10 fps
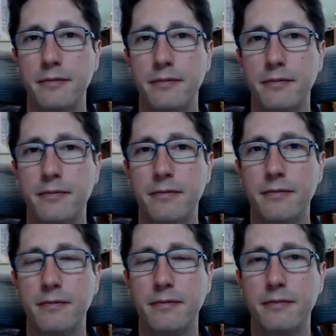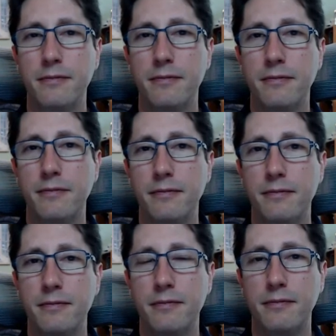
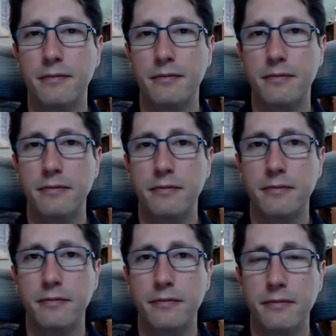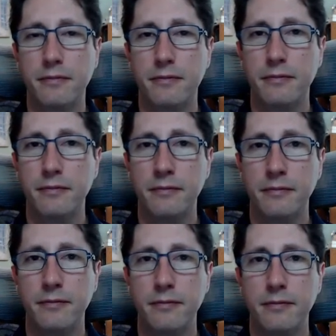
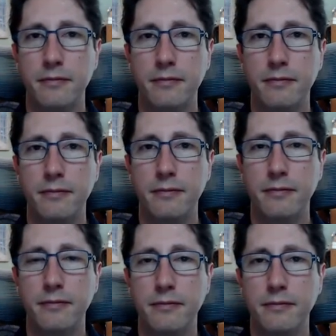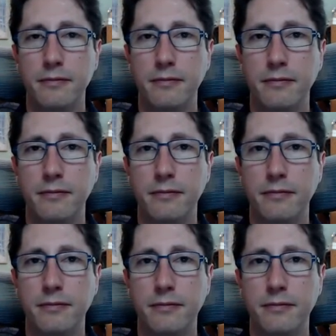
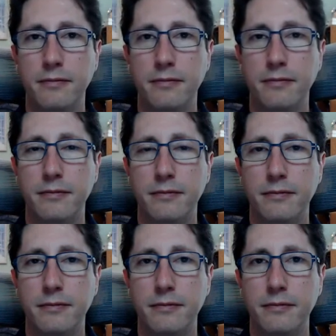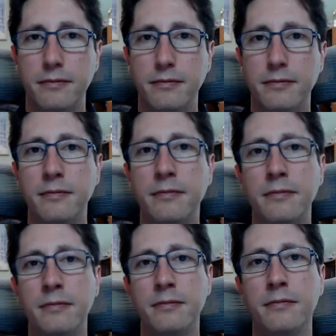
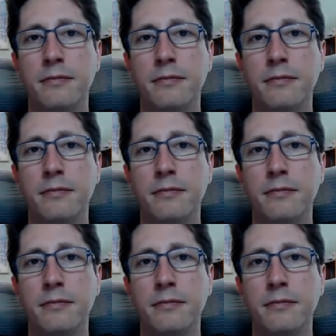No words are spoken by the person on screen.